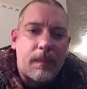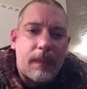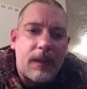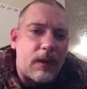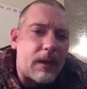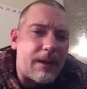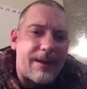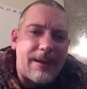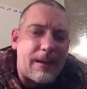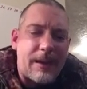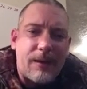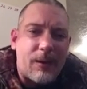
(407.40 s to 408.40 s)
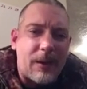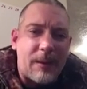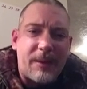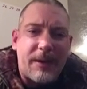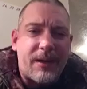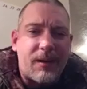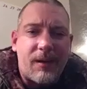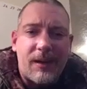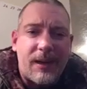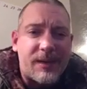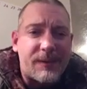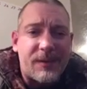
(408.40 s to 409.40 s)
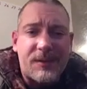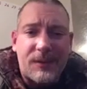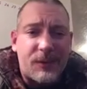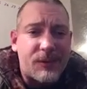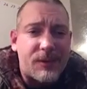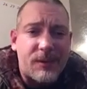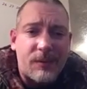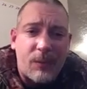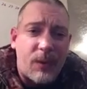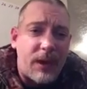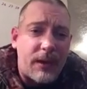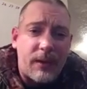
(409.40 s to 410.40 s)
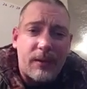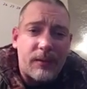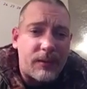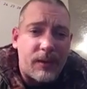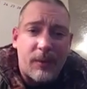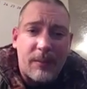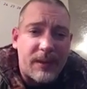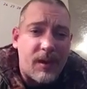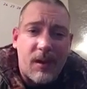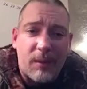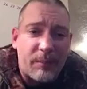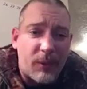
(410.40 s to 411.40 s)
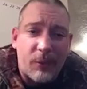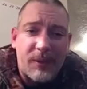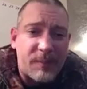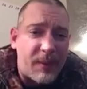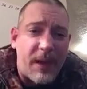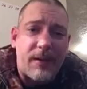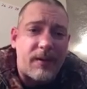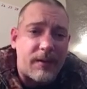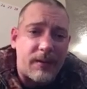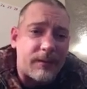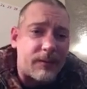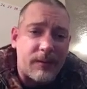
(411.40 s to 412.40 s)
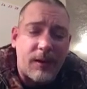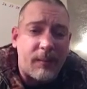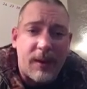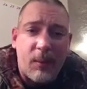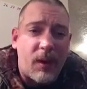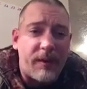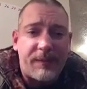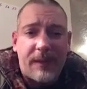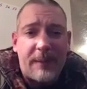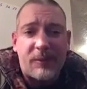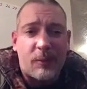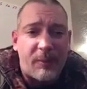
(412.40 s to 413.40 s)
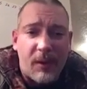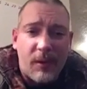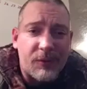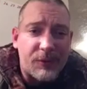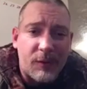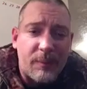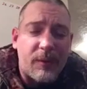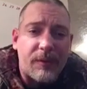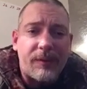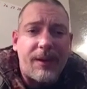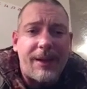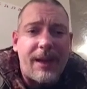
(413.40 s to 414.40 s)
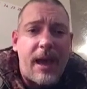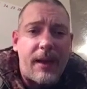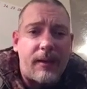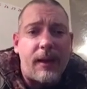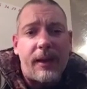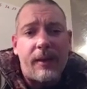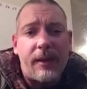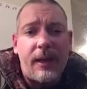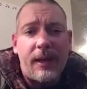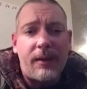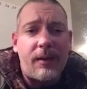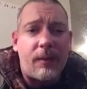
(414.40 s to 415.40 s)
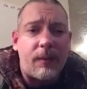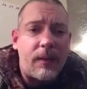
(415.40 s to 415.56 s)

Yeah, I know, I'm going to hear all kinds of excuses and whining, and, you know, my dog broke his pecker, and, you know, my wife keeps her balls in her purse. I got it. I know.